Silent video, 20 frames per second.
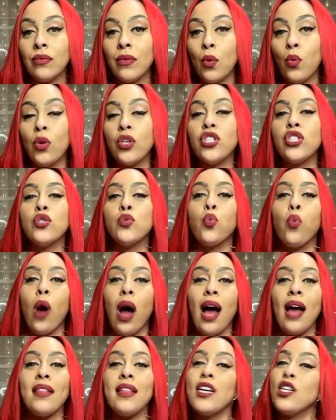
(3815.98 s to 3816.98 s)
which is
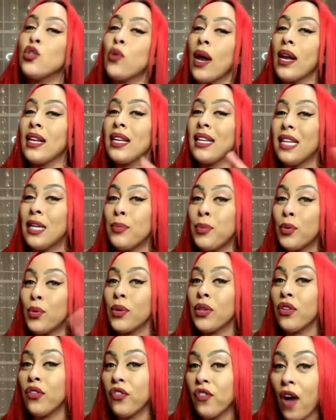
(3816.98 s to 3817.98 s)
why they try to keep you
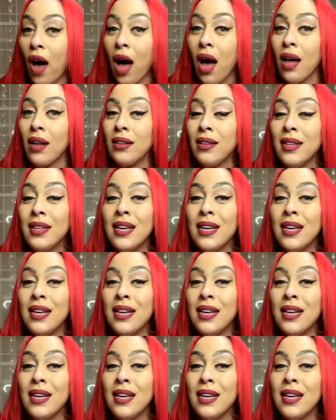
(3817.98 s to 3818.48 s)
in the fog,